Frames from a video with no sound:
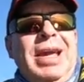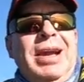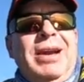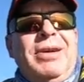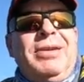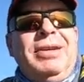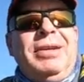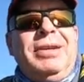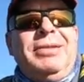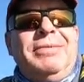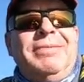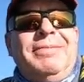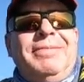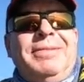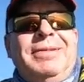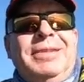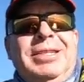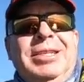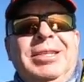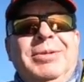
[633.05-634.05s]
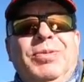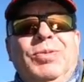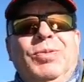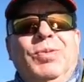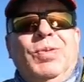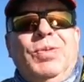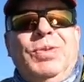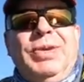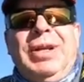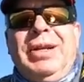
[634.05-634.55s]
out in deeper
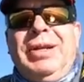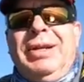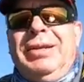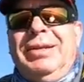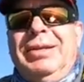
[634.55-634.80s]
water,